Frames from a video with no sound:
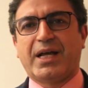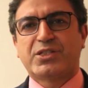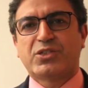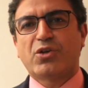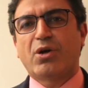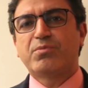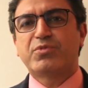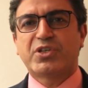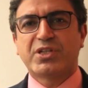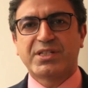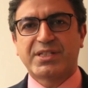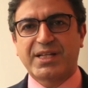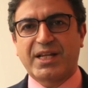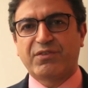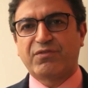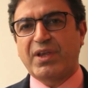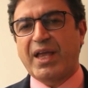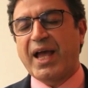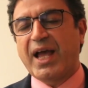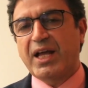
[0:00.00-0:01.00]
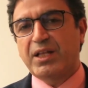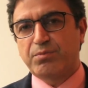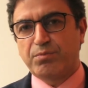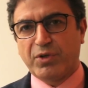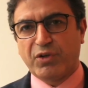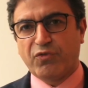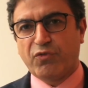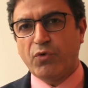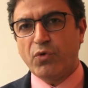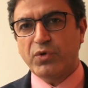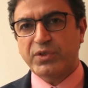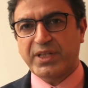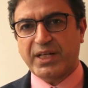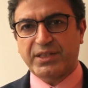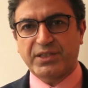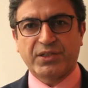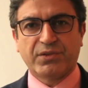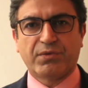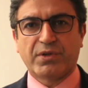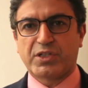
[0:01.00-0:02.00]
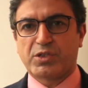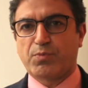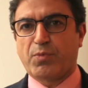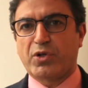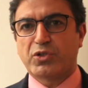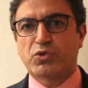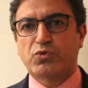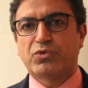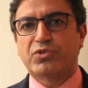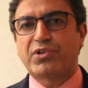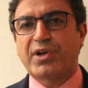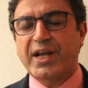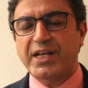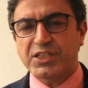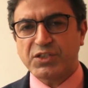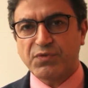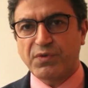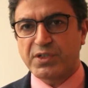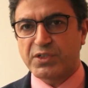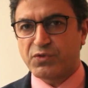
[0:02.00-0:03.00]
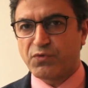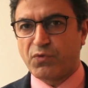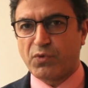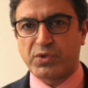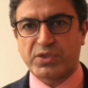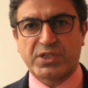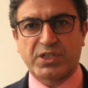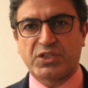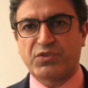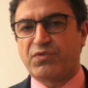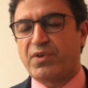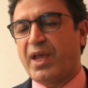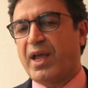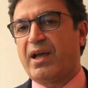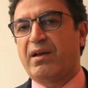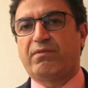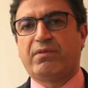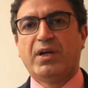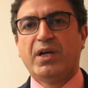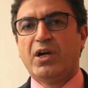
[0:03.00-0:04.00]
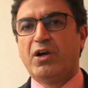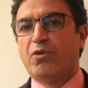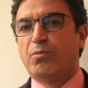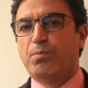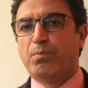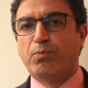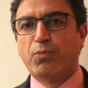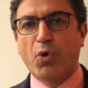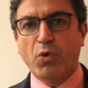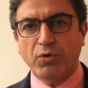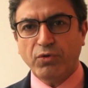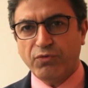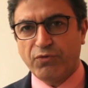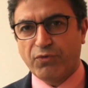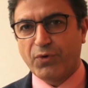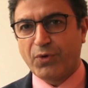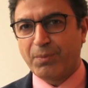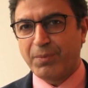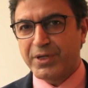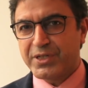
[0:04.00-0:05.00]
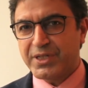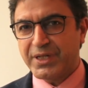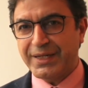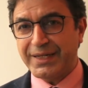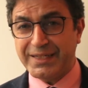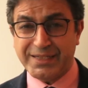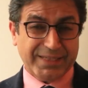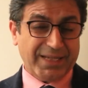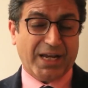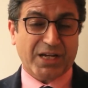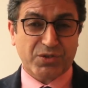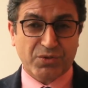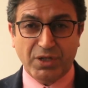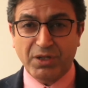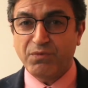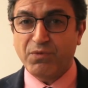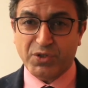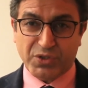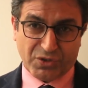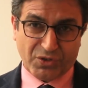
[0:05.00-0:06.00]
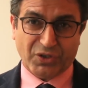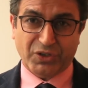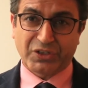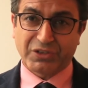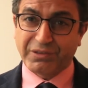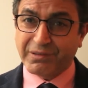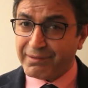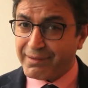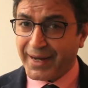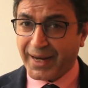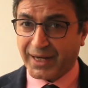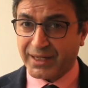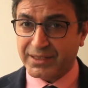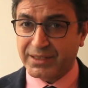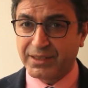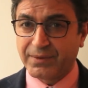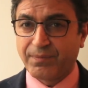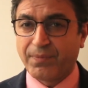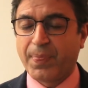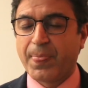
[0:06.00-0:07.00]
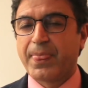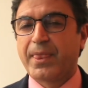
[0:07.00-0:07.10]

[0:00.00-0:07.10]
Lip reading: assumptions that we had before, that in response to transverse forces we have bone formation, was not correct.